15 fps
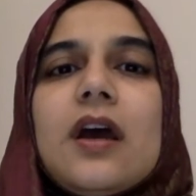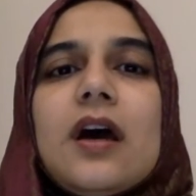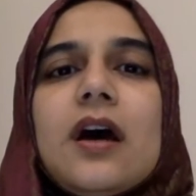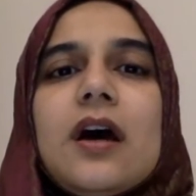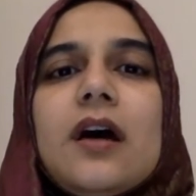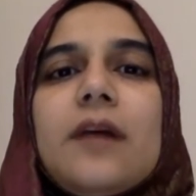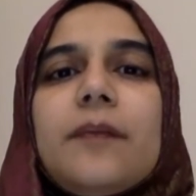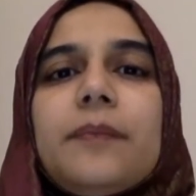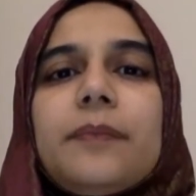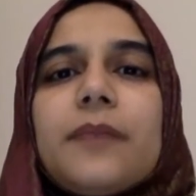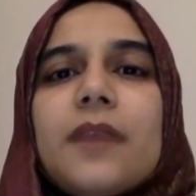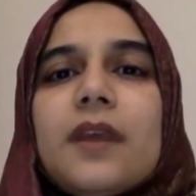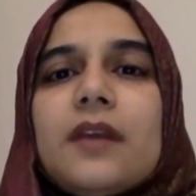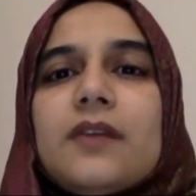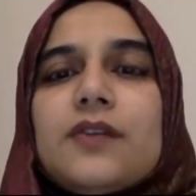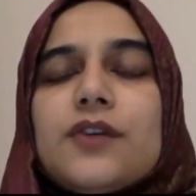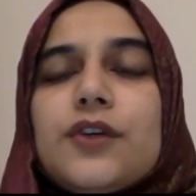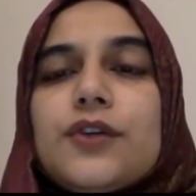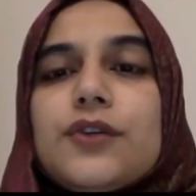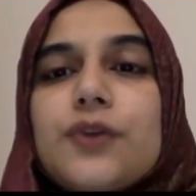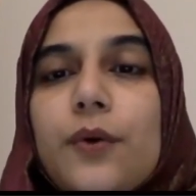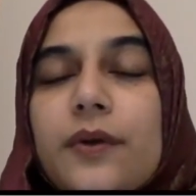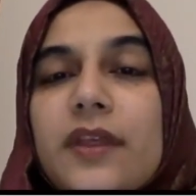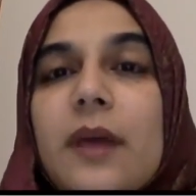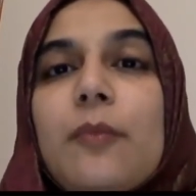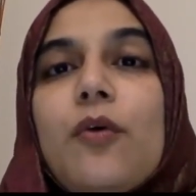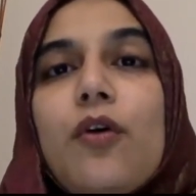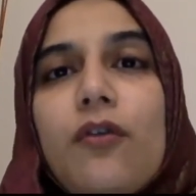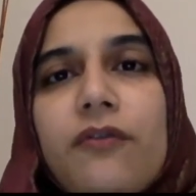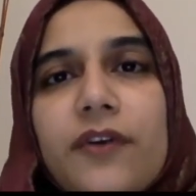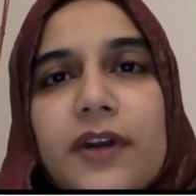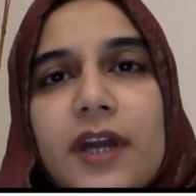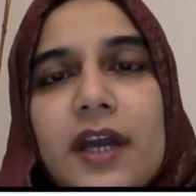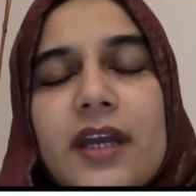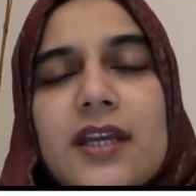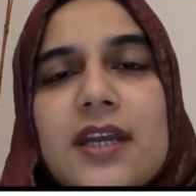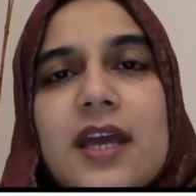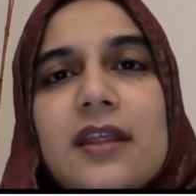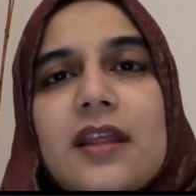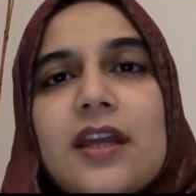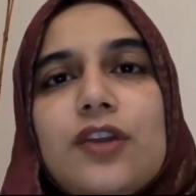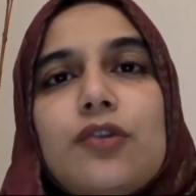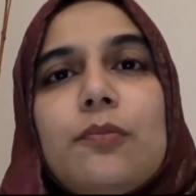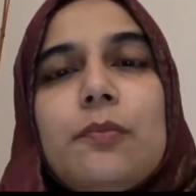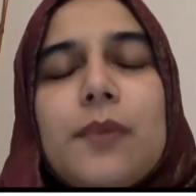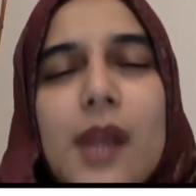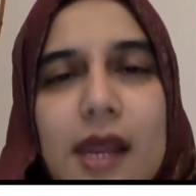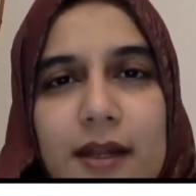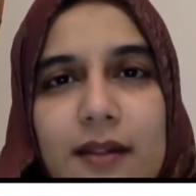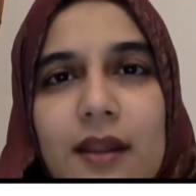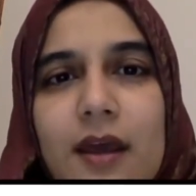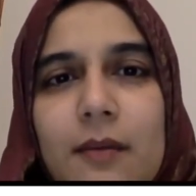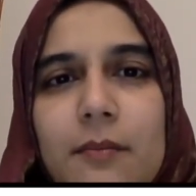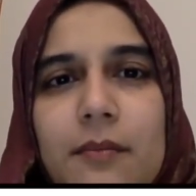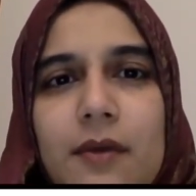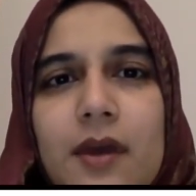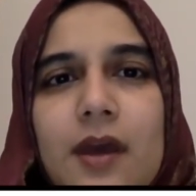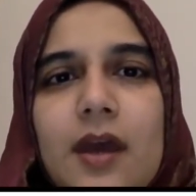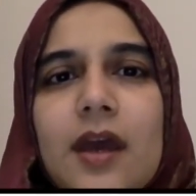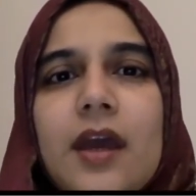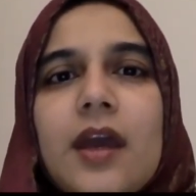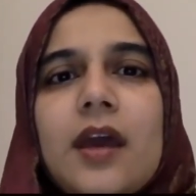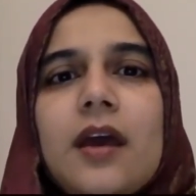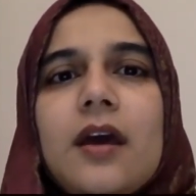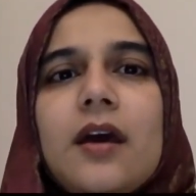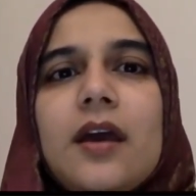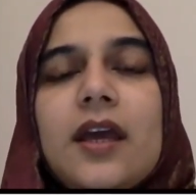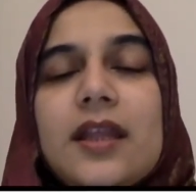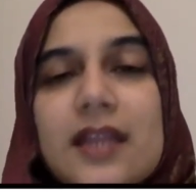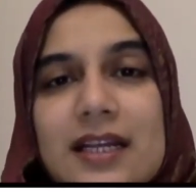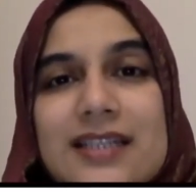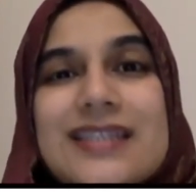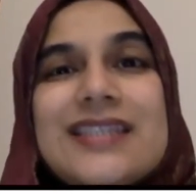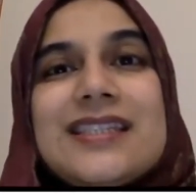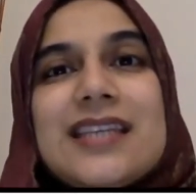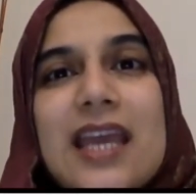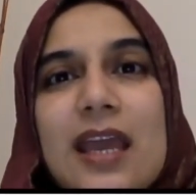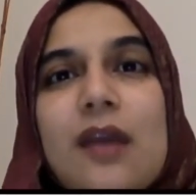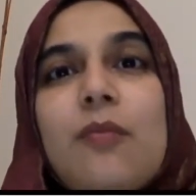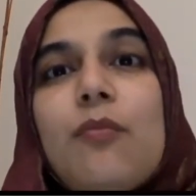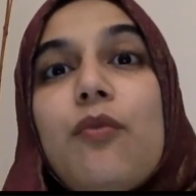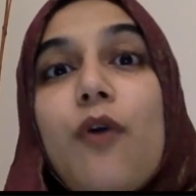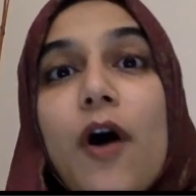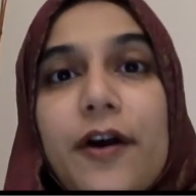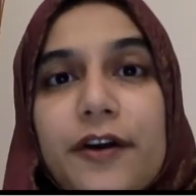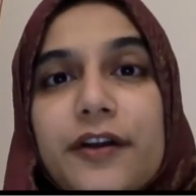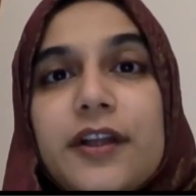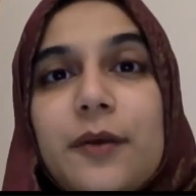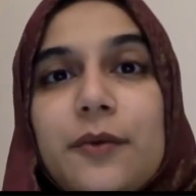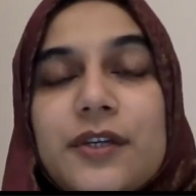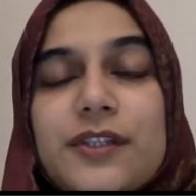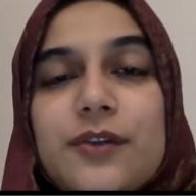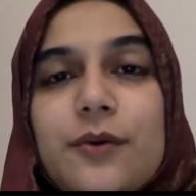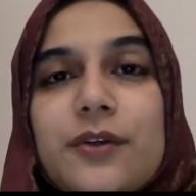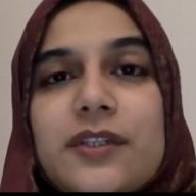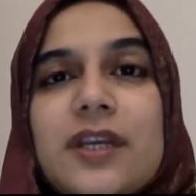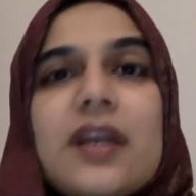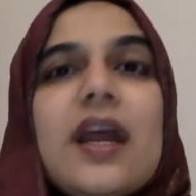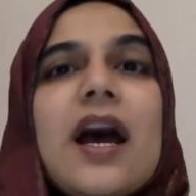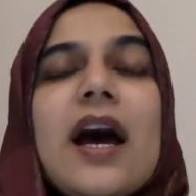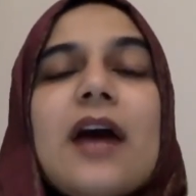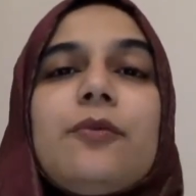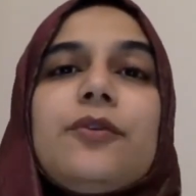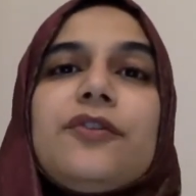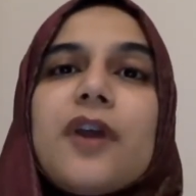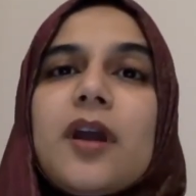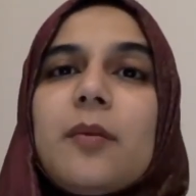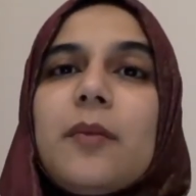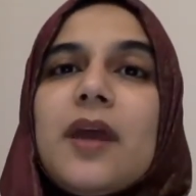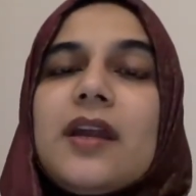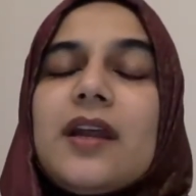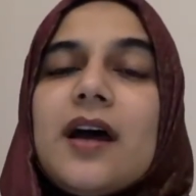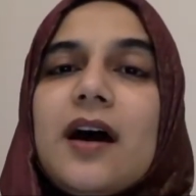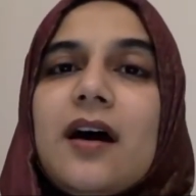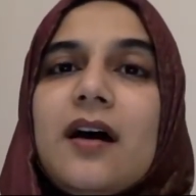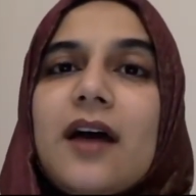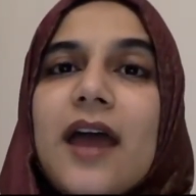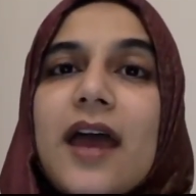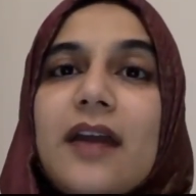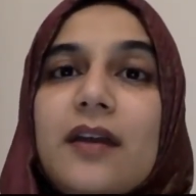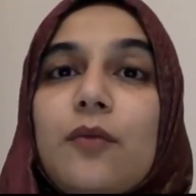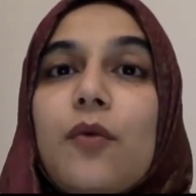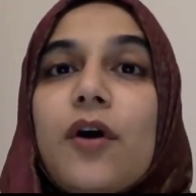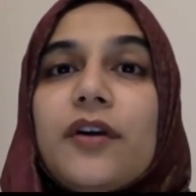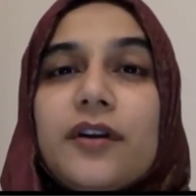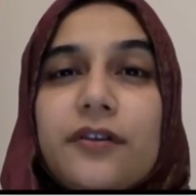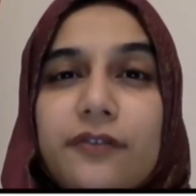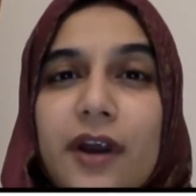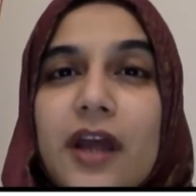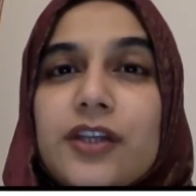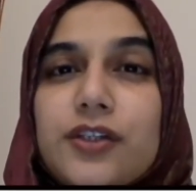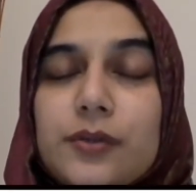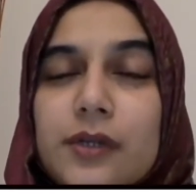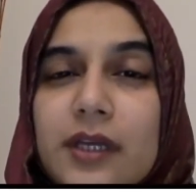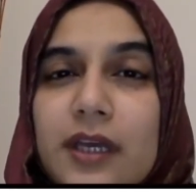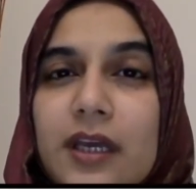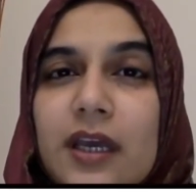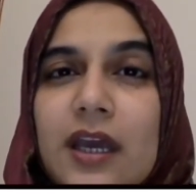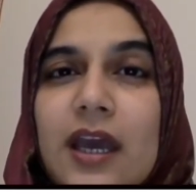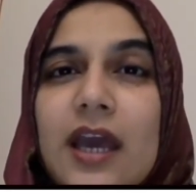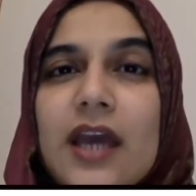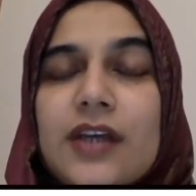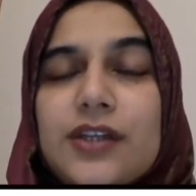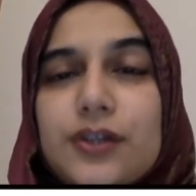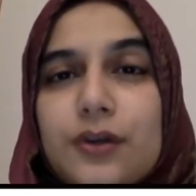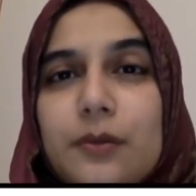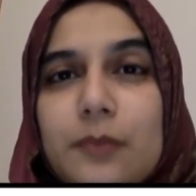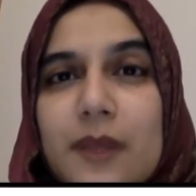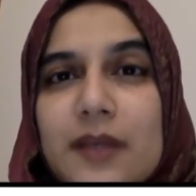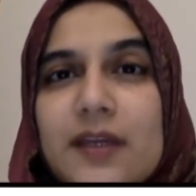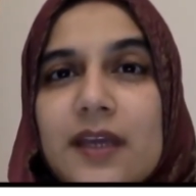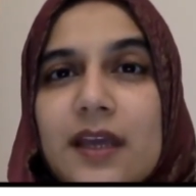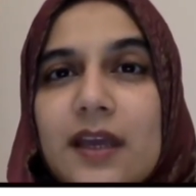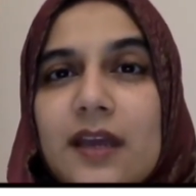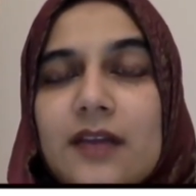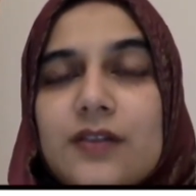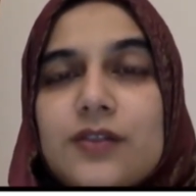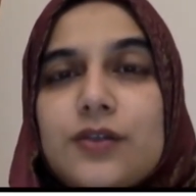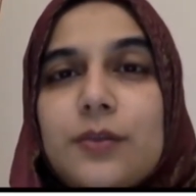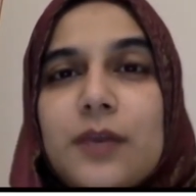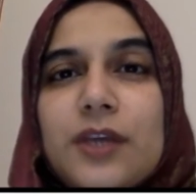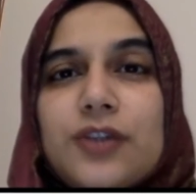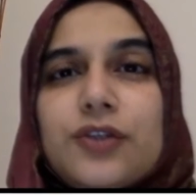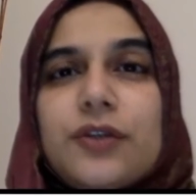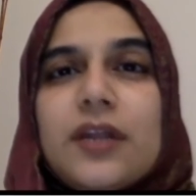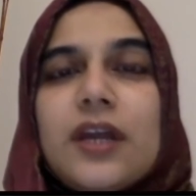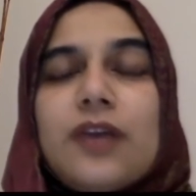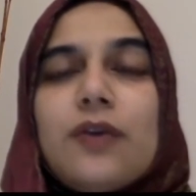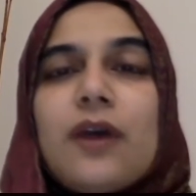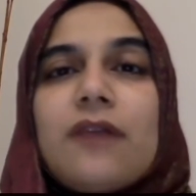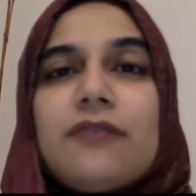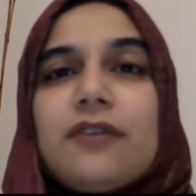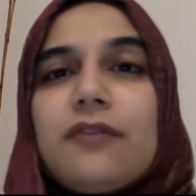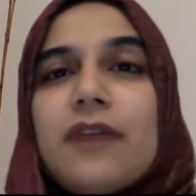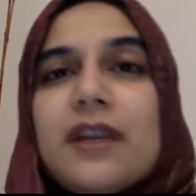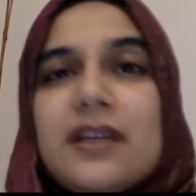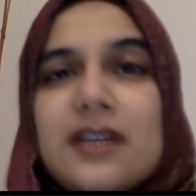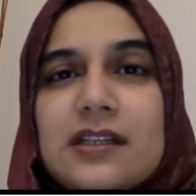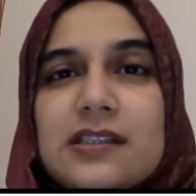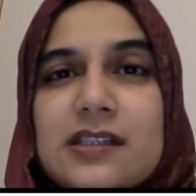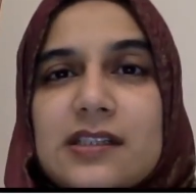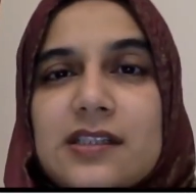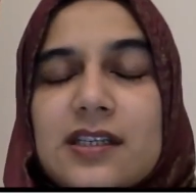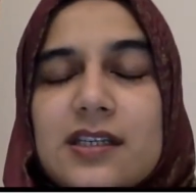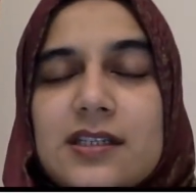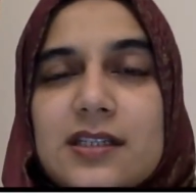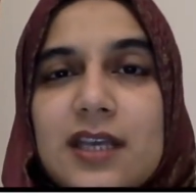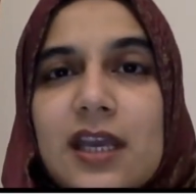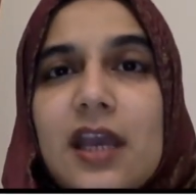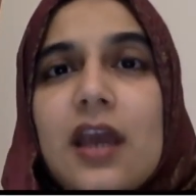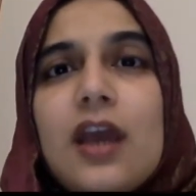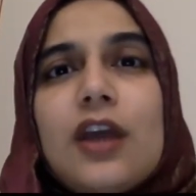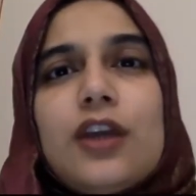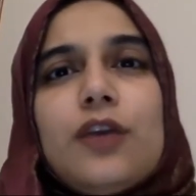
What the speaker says: So you soak them overnight and then you blend them in that same water they were soaked in. I would recommend adding water gradually as you're blending it to make sure that you have the right consistency.